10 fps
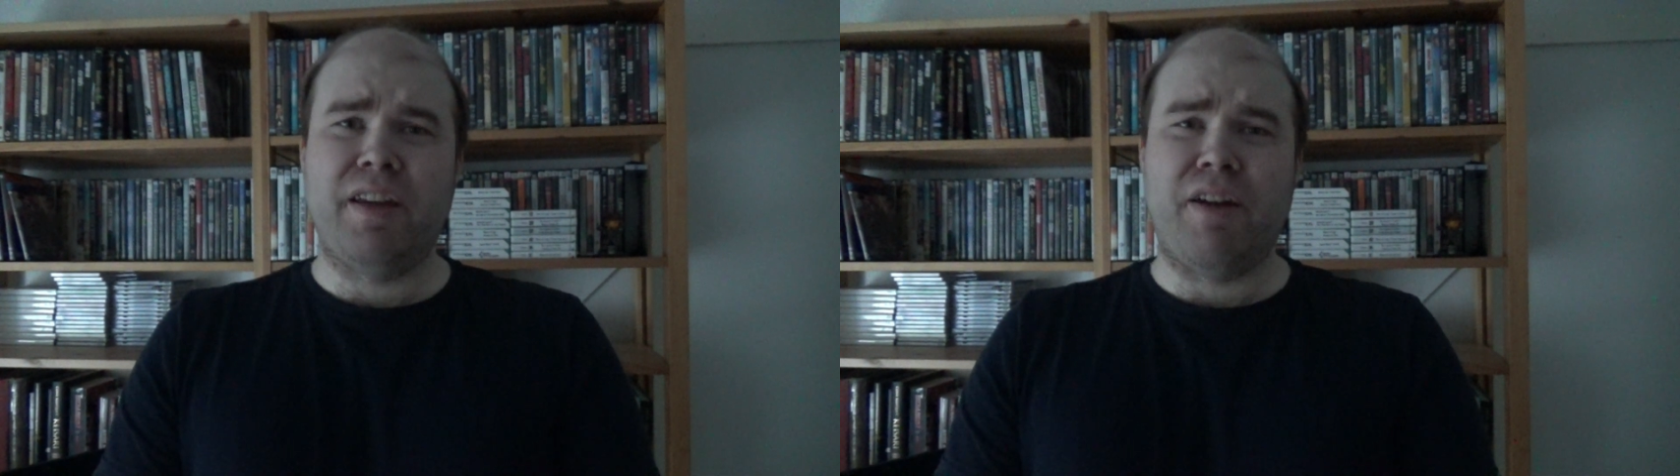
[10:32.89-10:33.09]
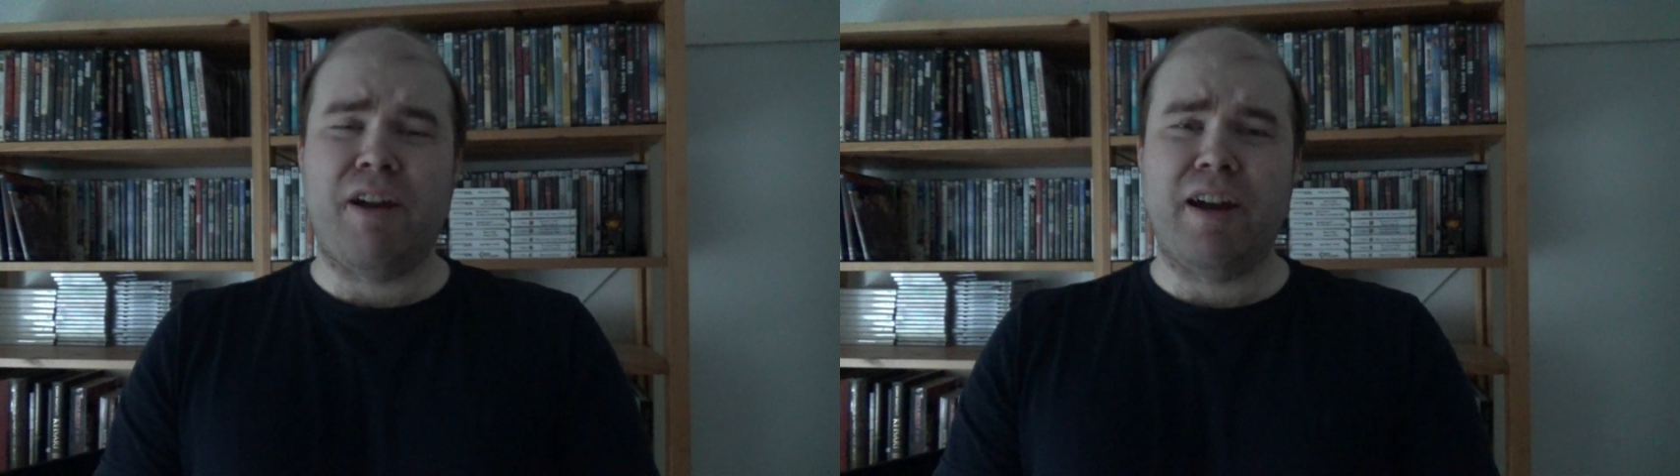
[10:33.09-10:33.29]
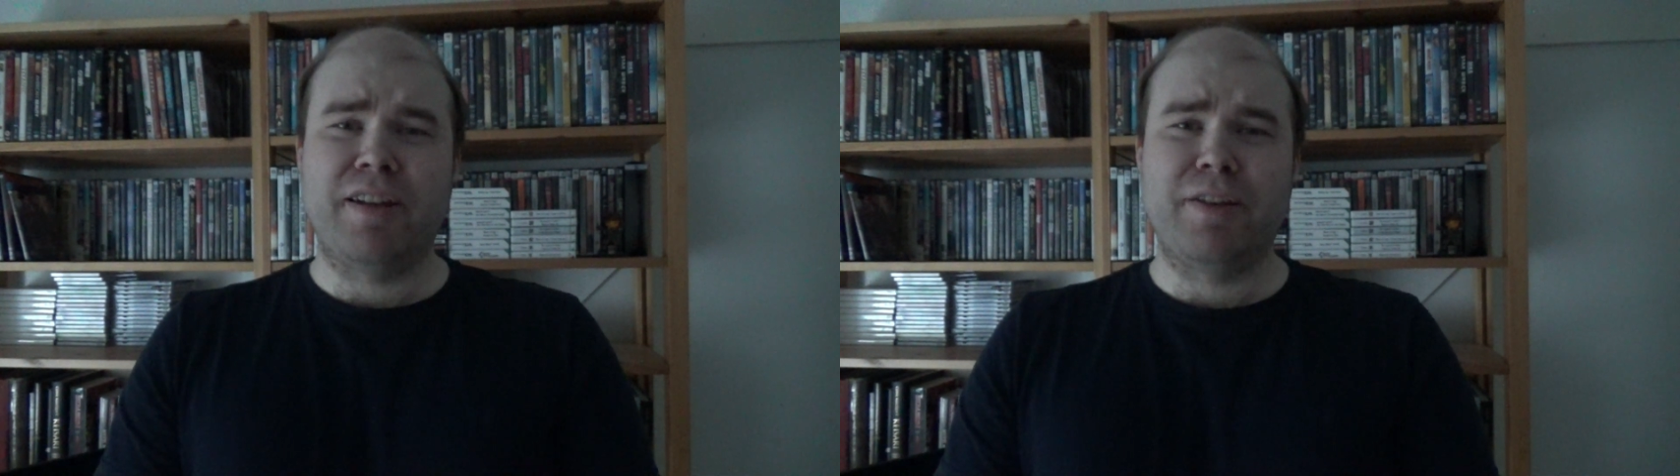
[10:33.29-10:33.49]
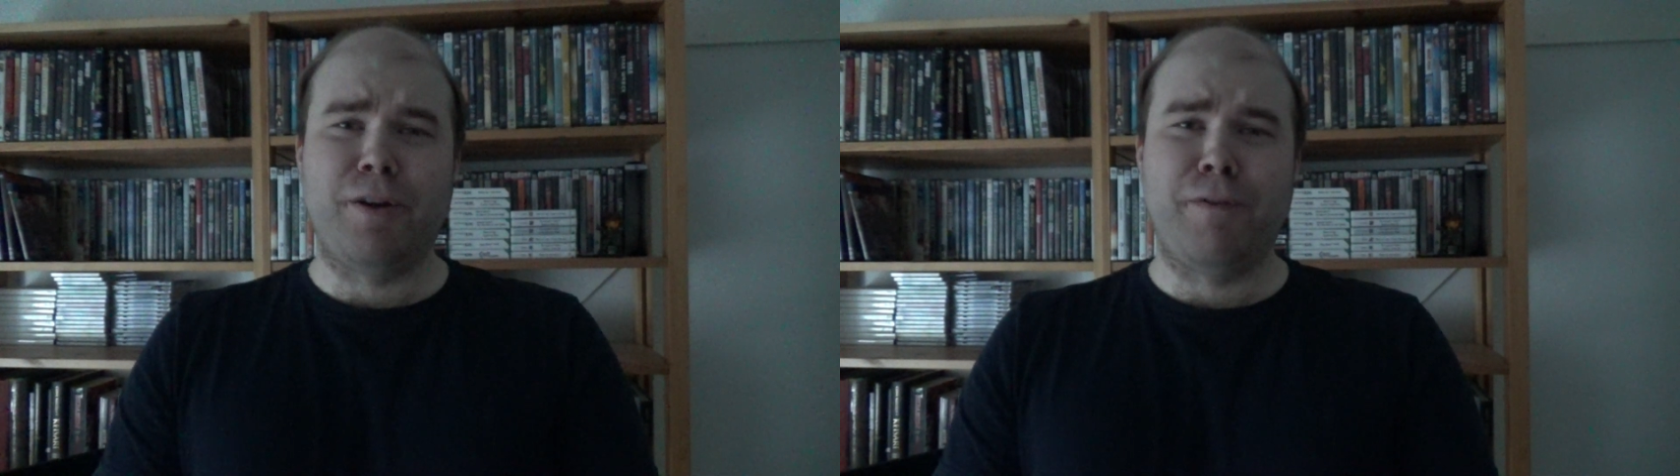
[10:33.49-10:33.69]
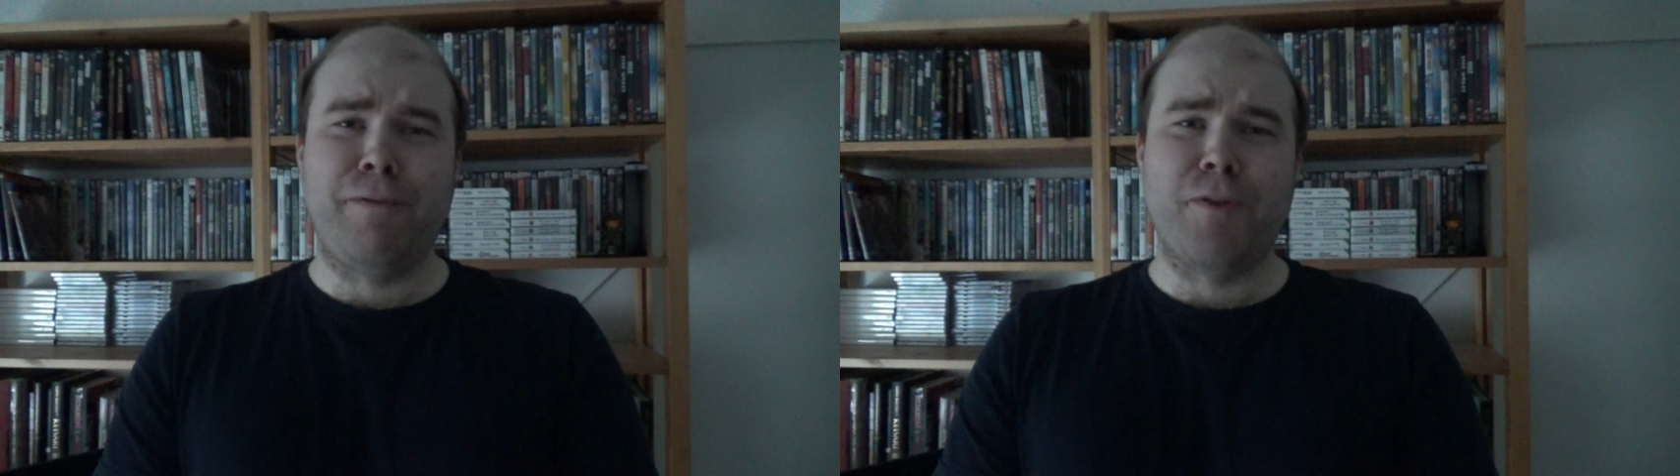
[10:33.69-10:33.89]

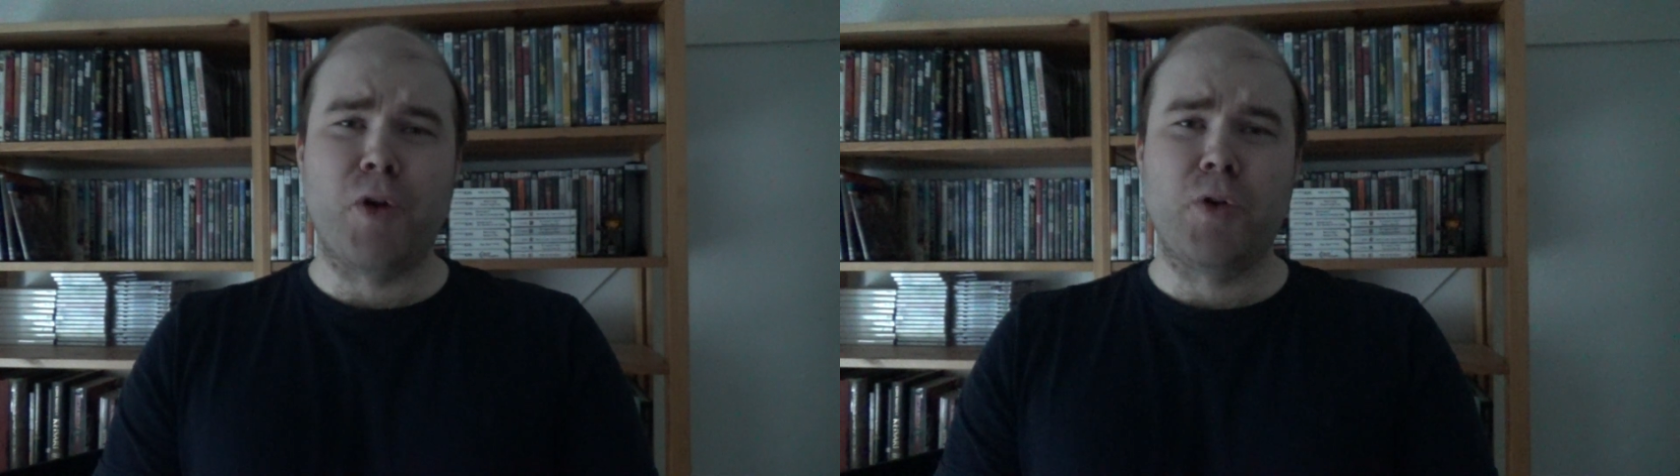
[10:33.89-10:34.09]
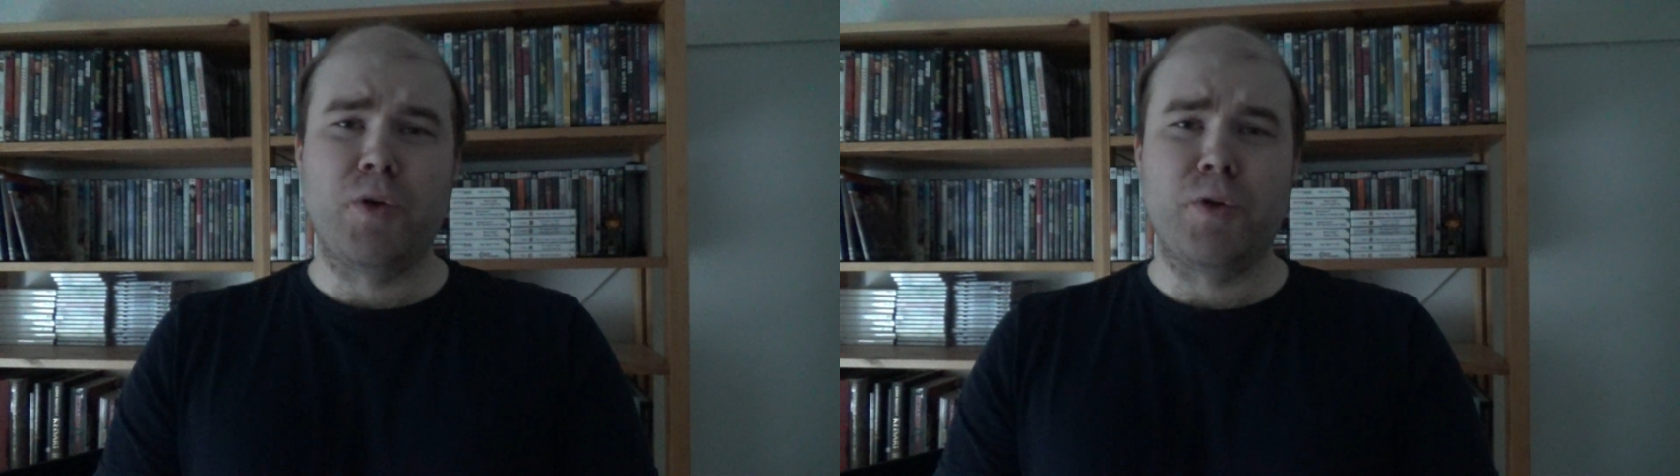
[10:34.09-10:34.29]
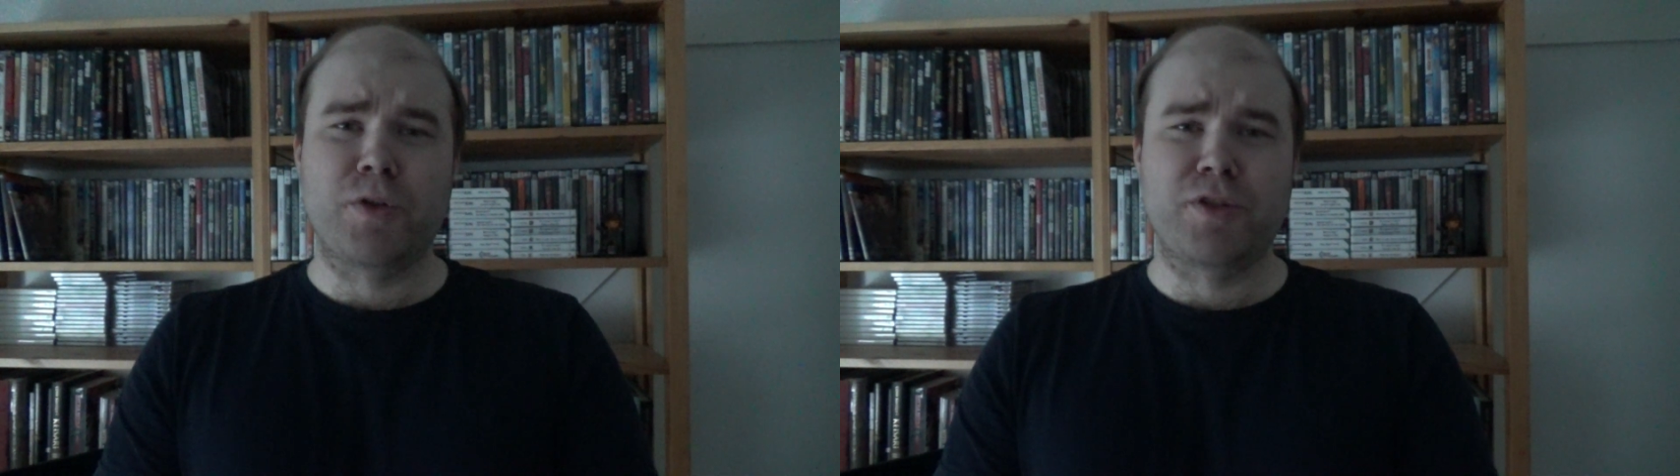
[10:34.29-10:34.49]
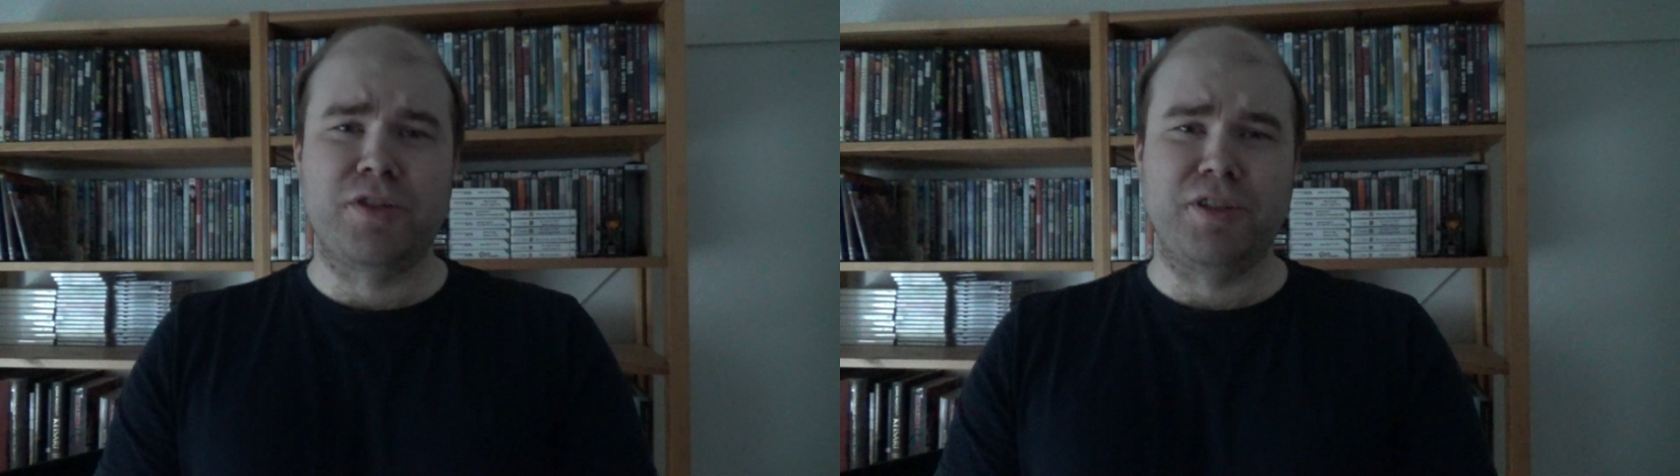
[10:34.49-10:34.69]
character-focused